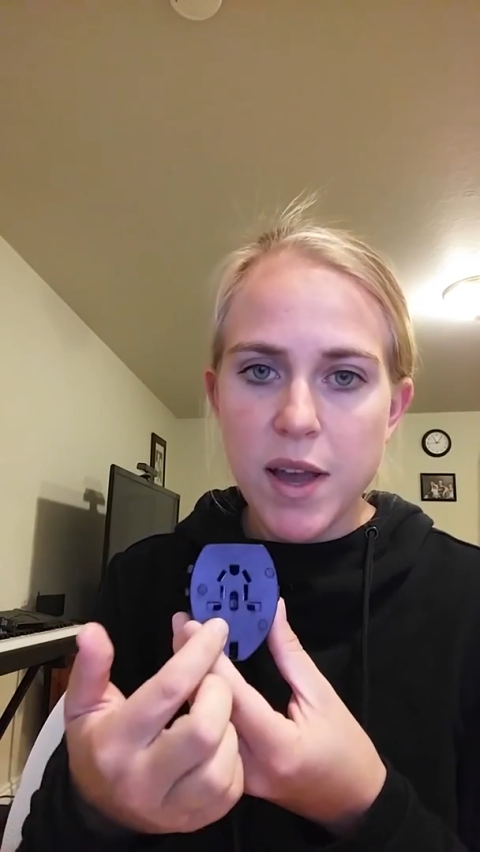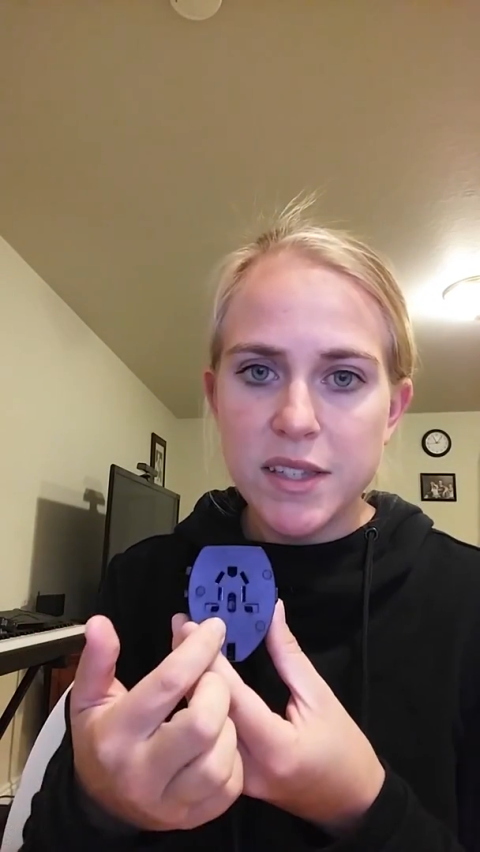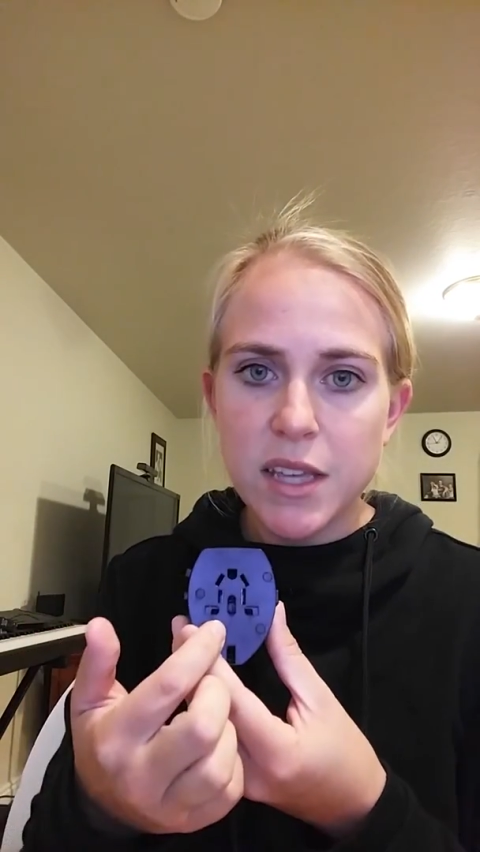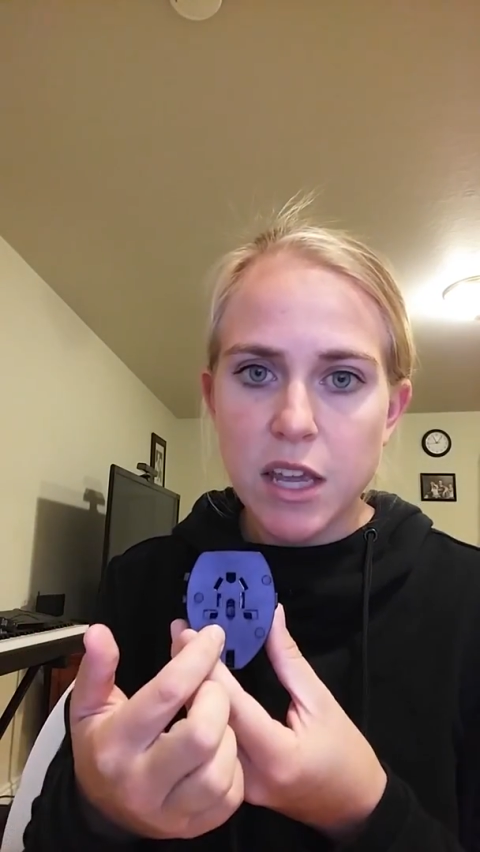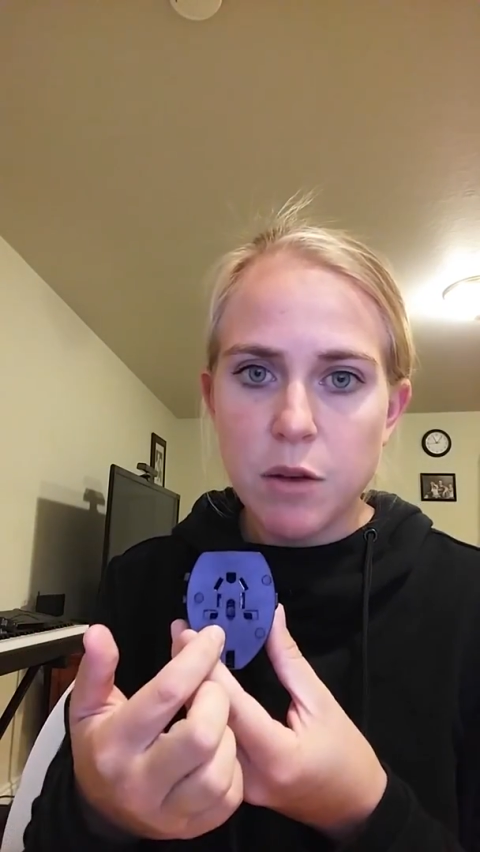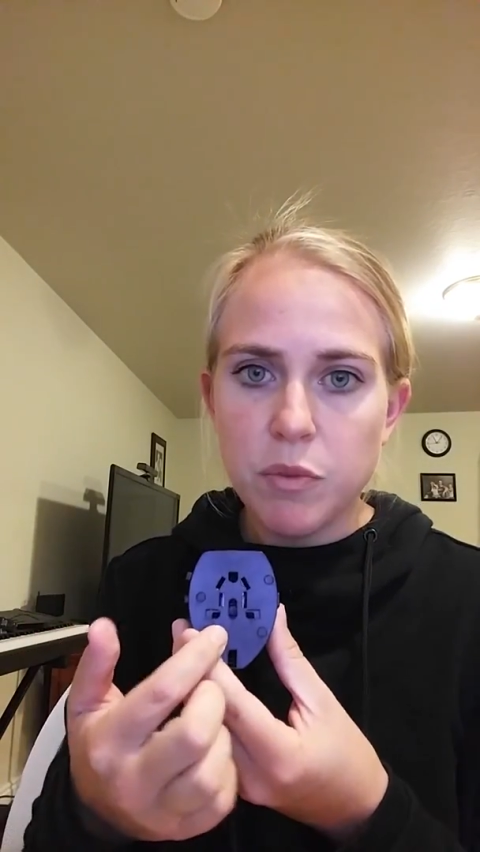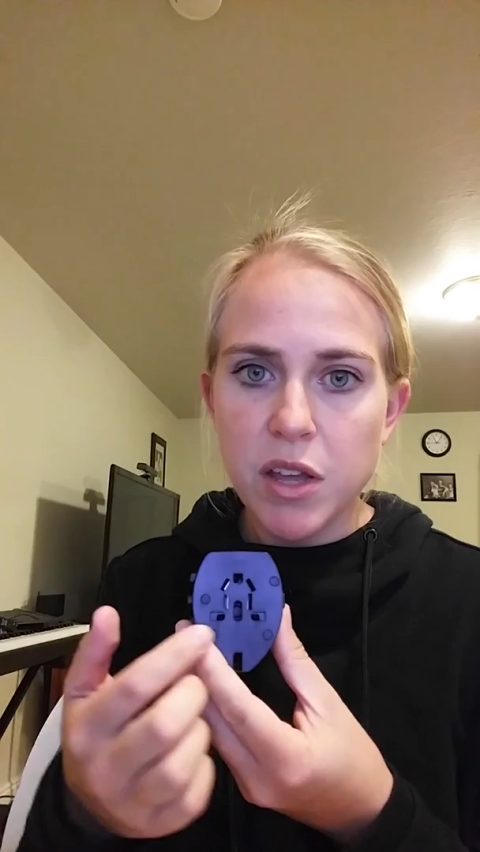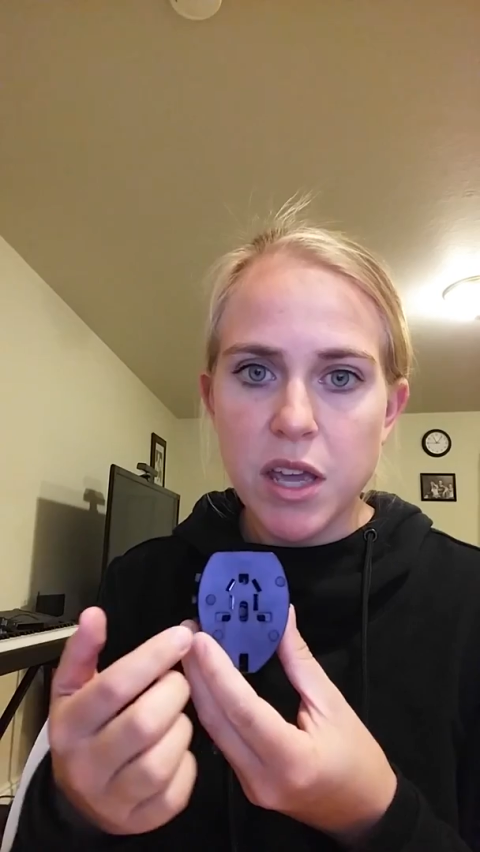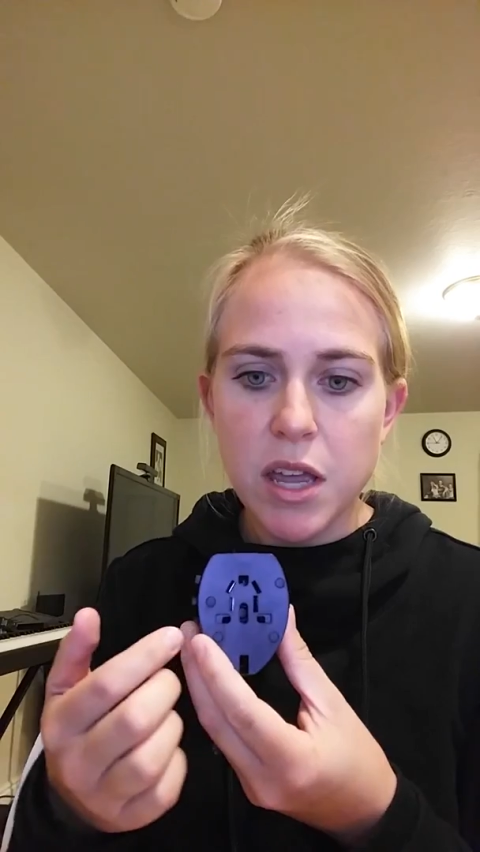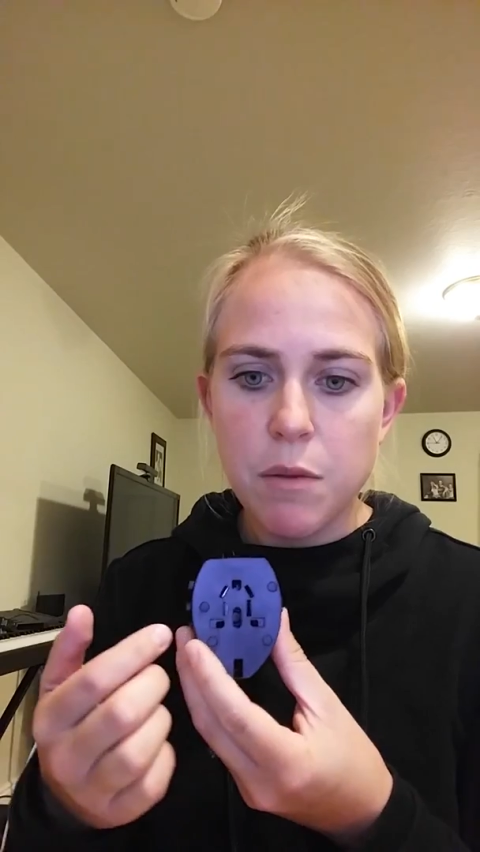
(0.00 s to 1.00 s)
US that can
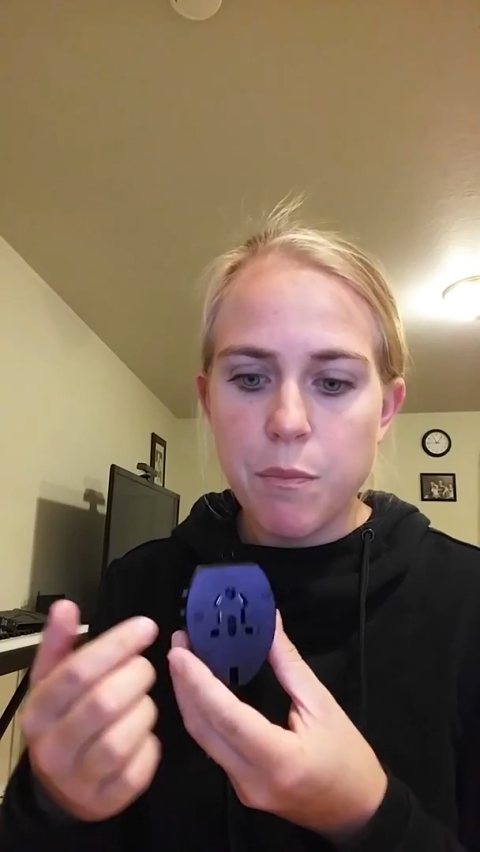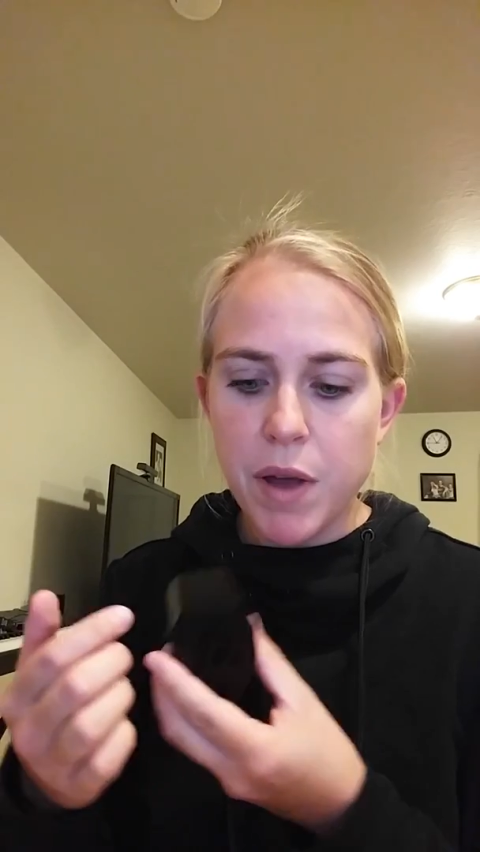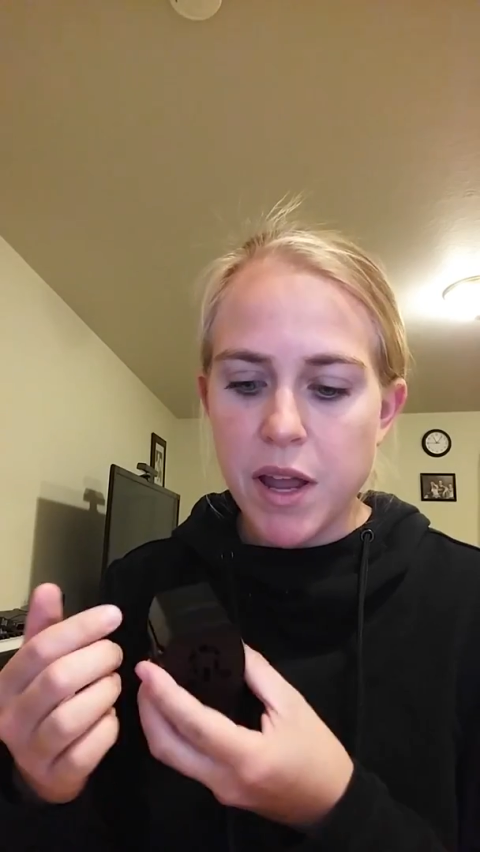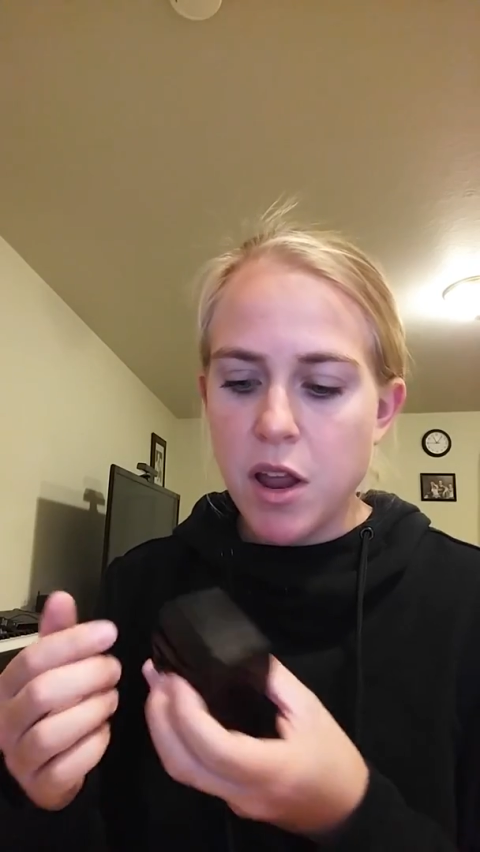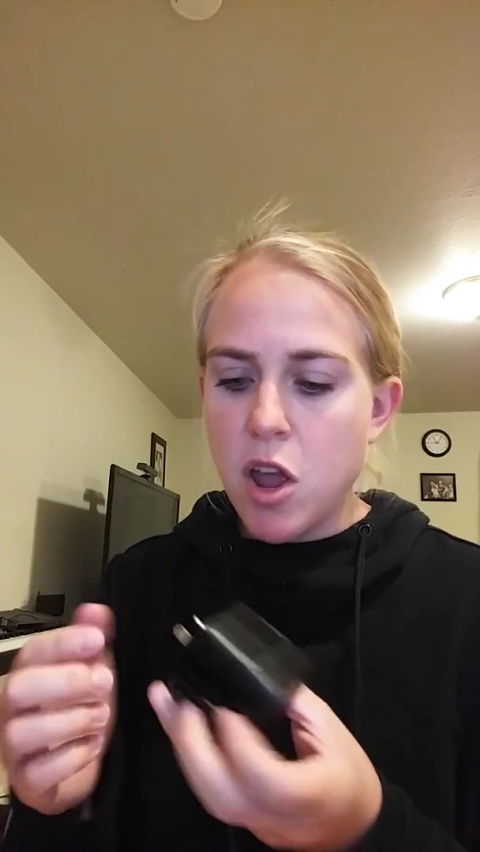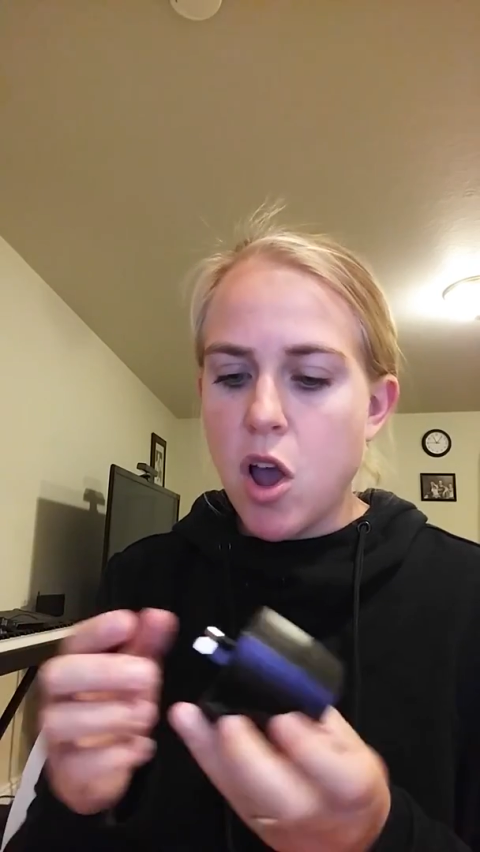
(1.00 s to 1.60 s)
plug in, but